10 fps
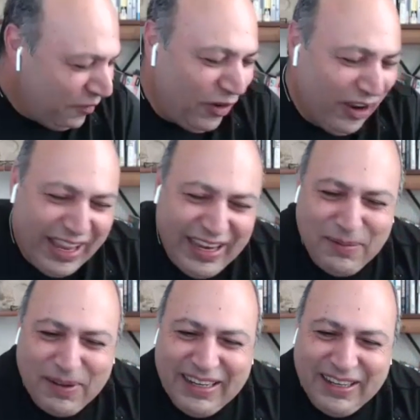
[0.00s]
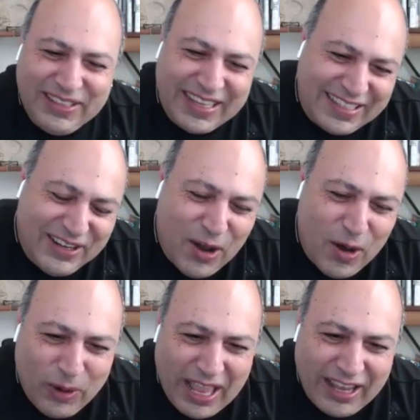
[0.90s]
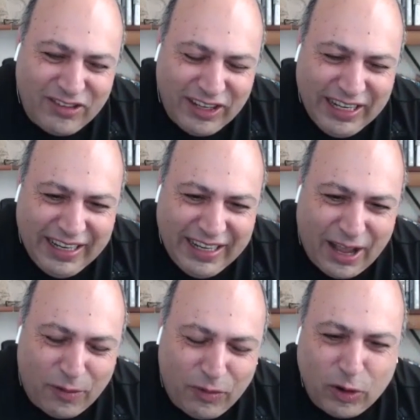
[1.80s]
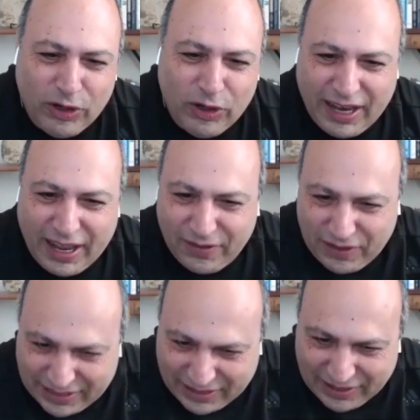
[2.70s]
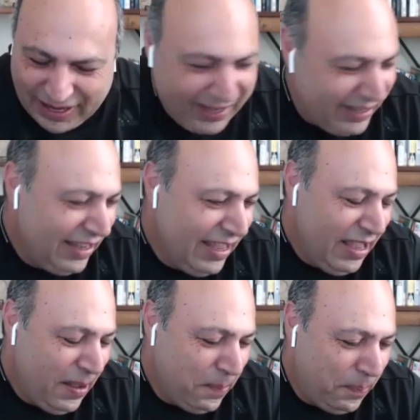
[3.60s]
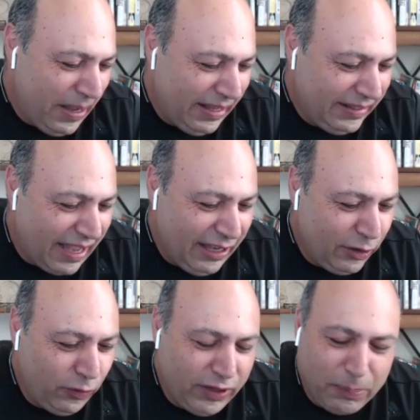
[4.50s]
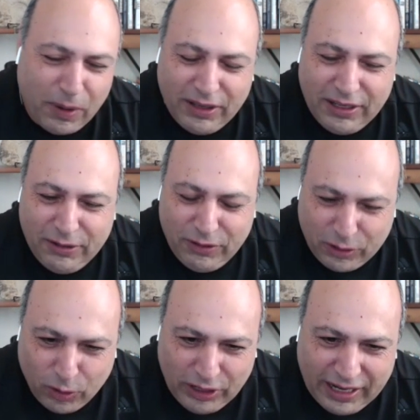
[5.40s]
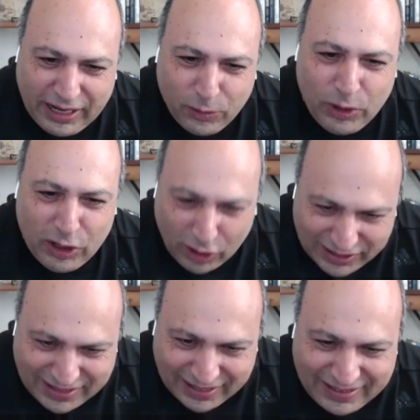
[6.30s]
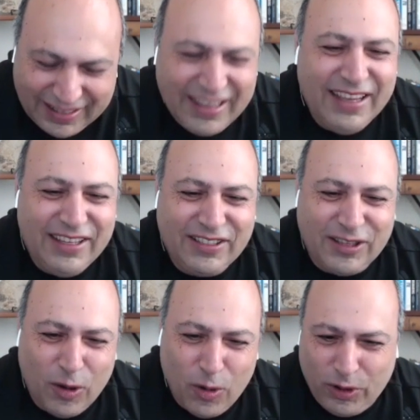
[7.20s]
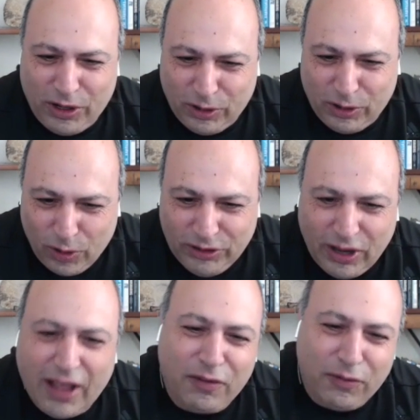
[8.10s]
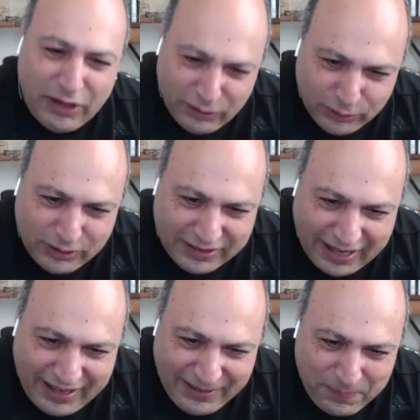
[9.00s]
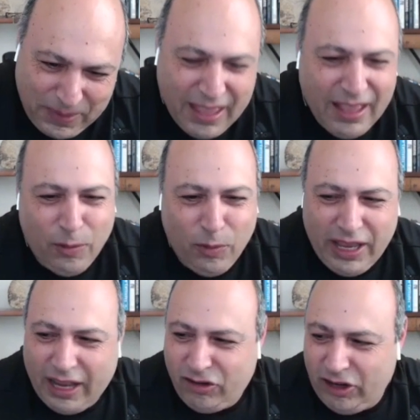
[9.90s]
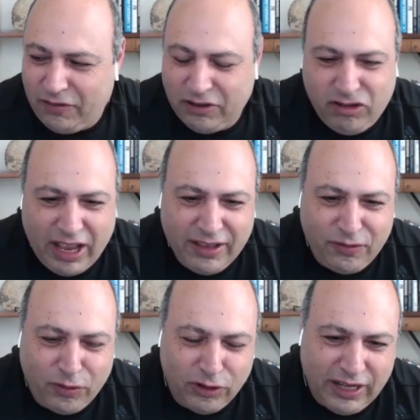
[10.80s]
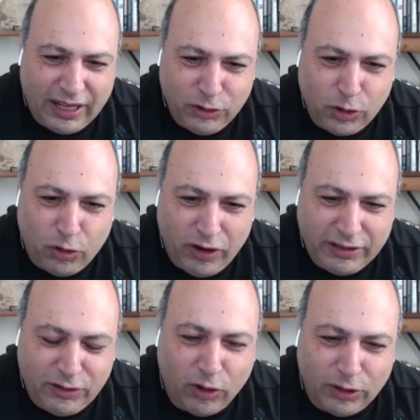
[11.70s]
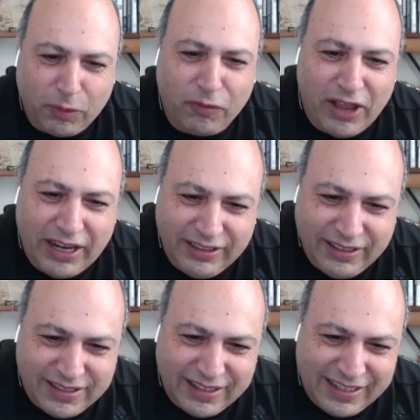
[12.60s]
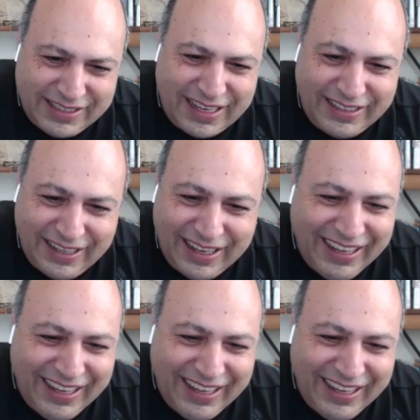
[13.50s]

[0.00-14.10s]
for anybody who doesn't know, we actually recorded live yesterday, but I goofed up on the recording and we lost it. So we are going to have a redo today. We actually have a chance for Dan to correct all the profanities that he said